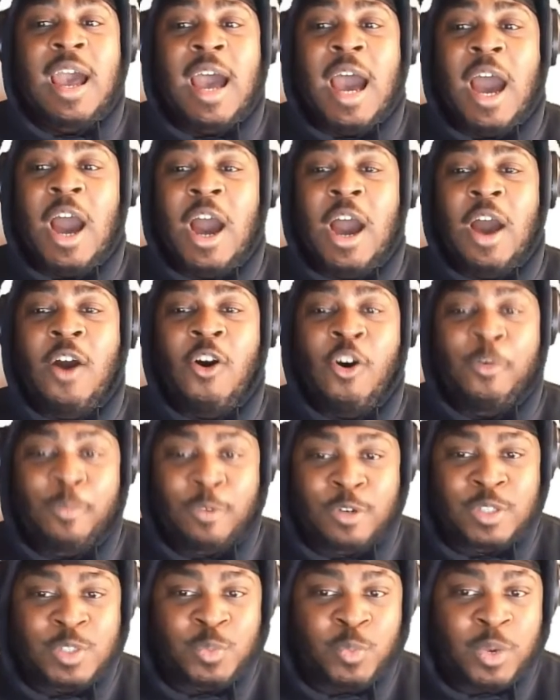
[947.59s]
I
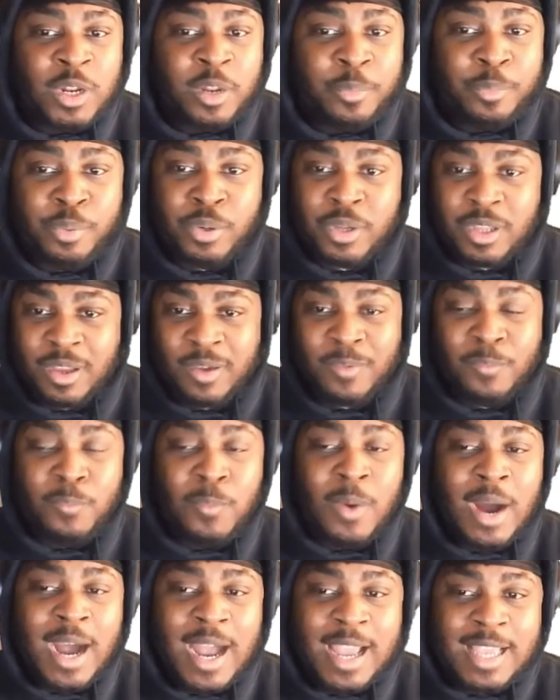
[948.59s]
almost want to put
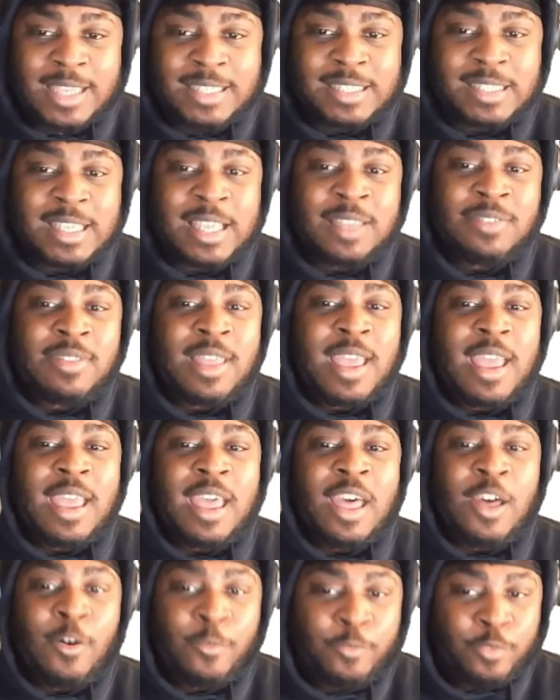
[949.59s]
Wise in that
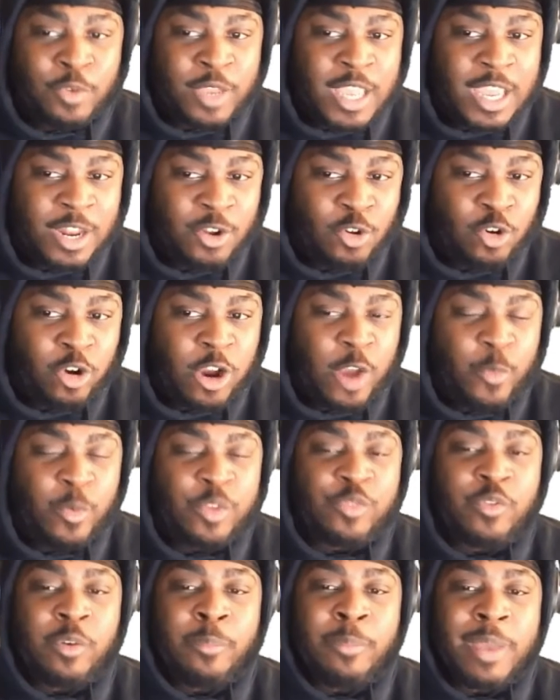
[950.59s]
helpful category
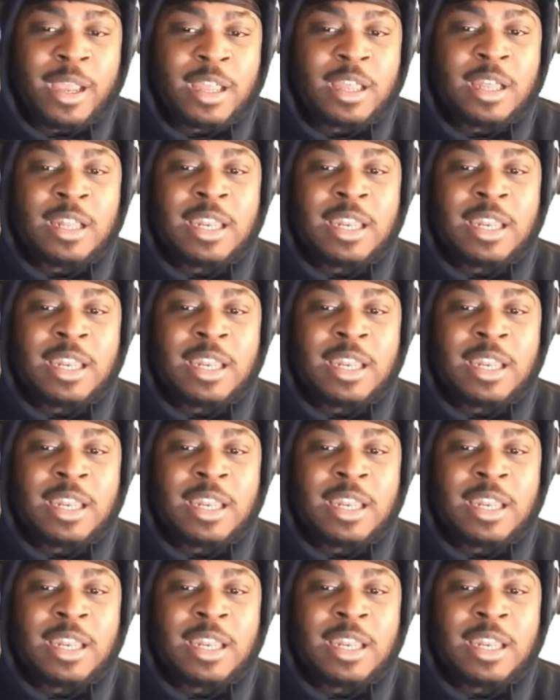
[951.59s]
with Rebecca.